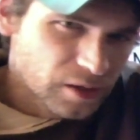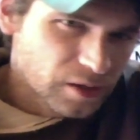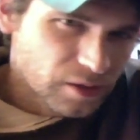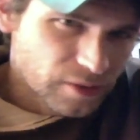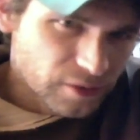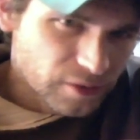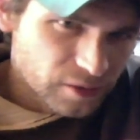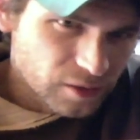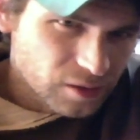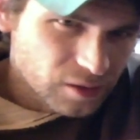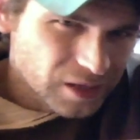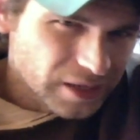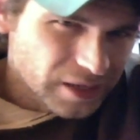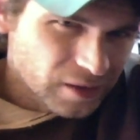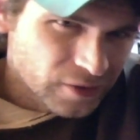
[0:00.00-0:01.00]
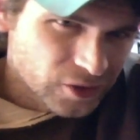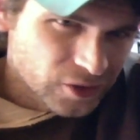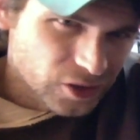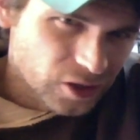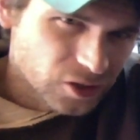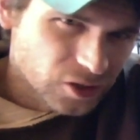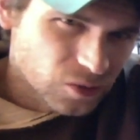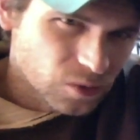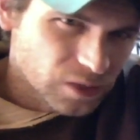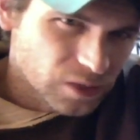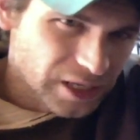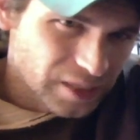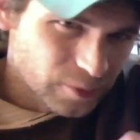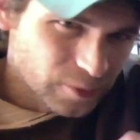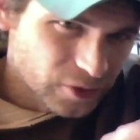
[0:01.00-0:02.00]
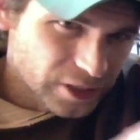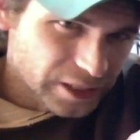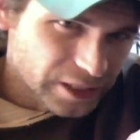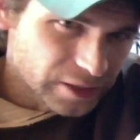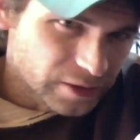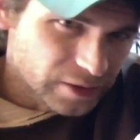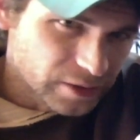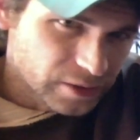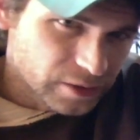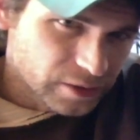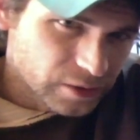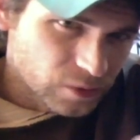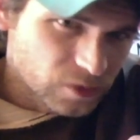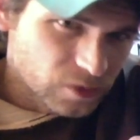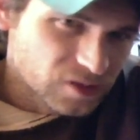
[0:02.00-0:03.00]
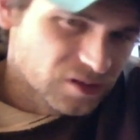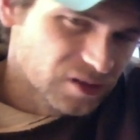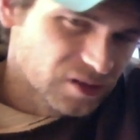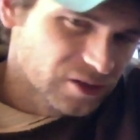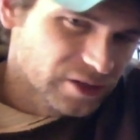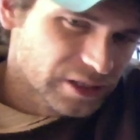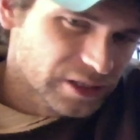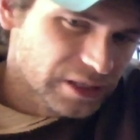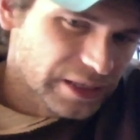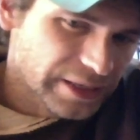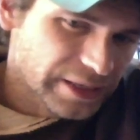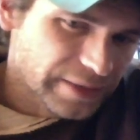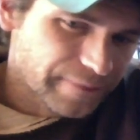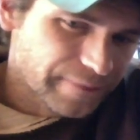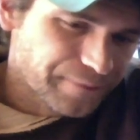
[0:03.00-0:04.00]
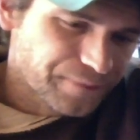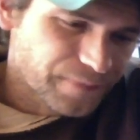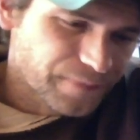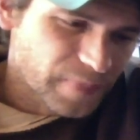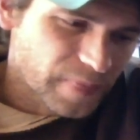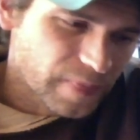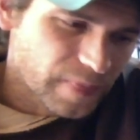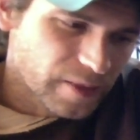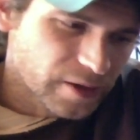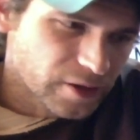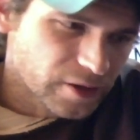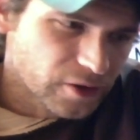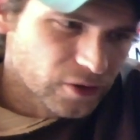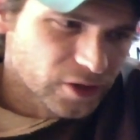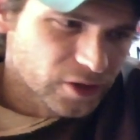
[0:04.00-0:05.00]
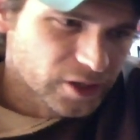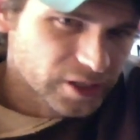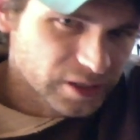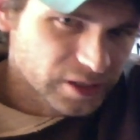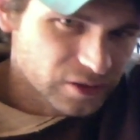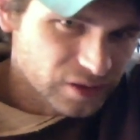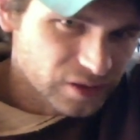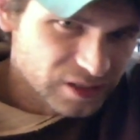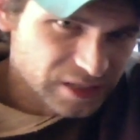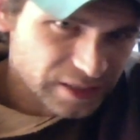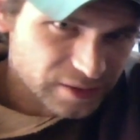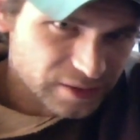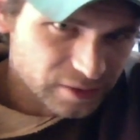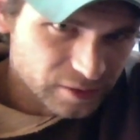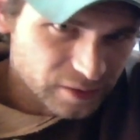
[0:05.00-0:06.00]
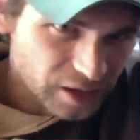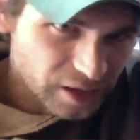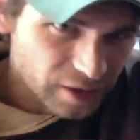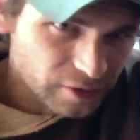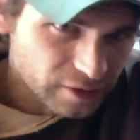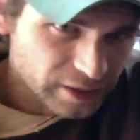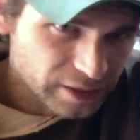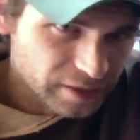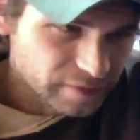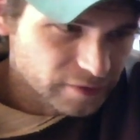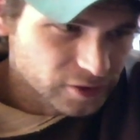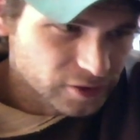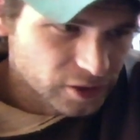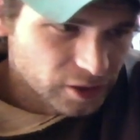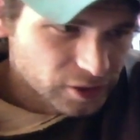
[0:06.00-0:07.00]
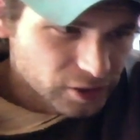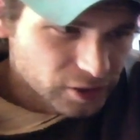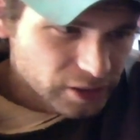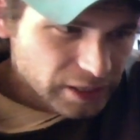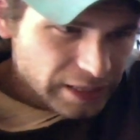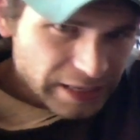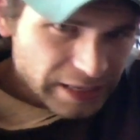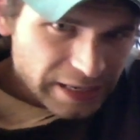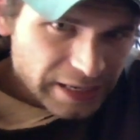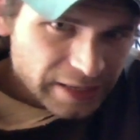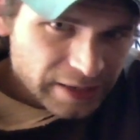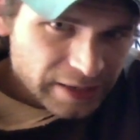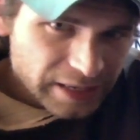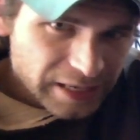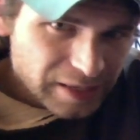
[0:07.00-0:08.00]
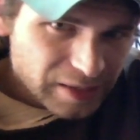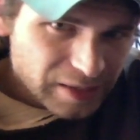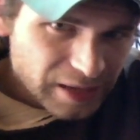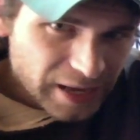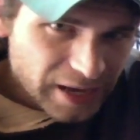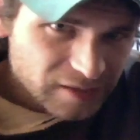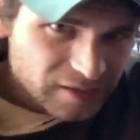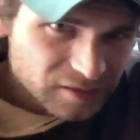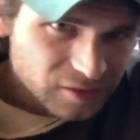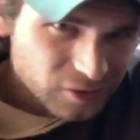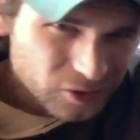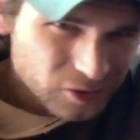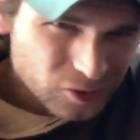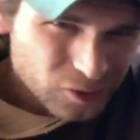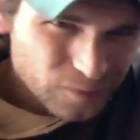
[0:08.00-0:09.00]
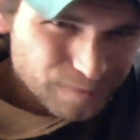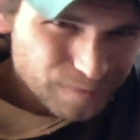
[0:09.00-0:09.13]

The little light on the charger will light up green. When you see the green light, then you know you're good. You can take the other end of the charger, and it has a little